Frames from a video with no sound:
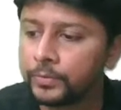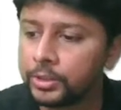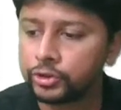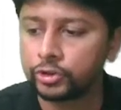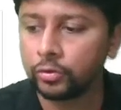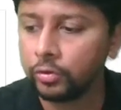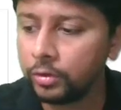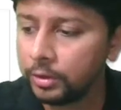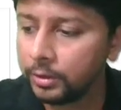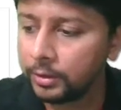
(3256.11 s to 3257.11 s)
So
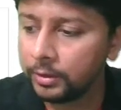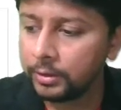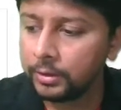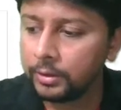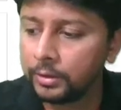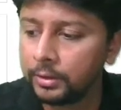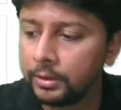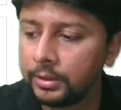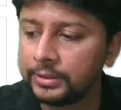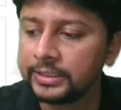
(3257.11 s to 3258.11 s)

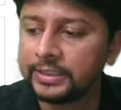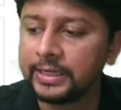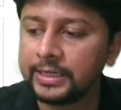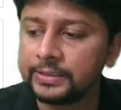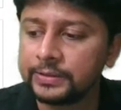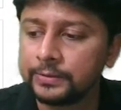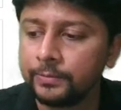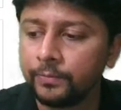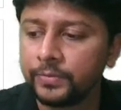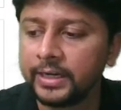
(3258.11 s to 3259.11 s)
the thing is
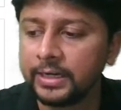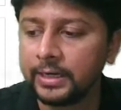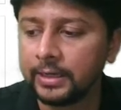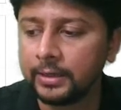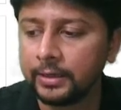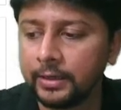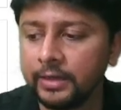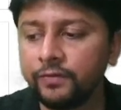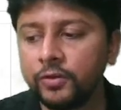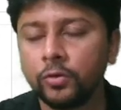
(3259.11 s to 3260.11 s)
that
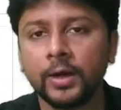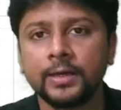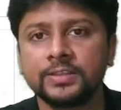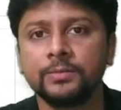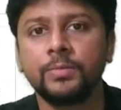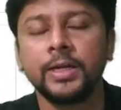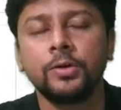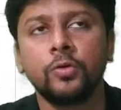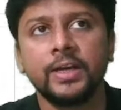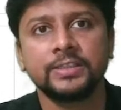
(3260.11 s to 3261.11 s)
if you are somebody
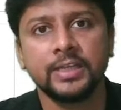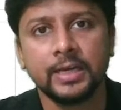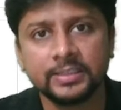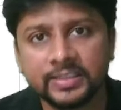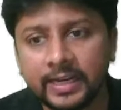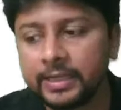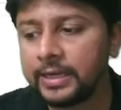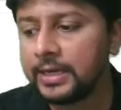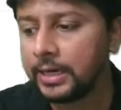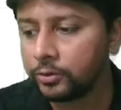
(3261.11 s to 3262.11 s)
who has
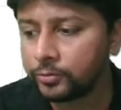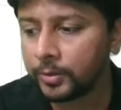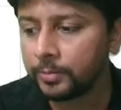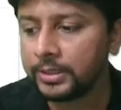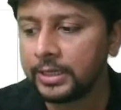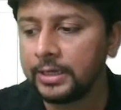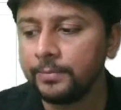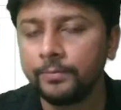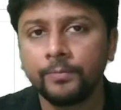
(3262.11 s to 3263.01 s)
salary, house property,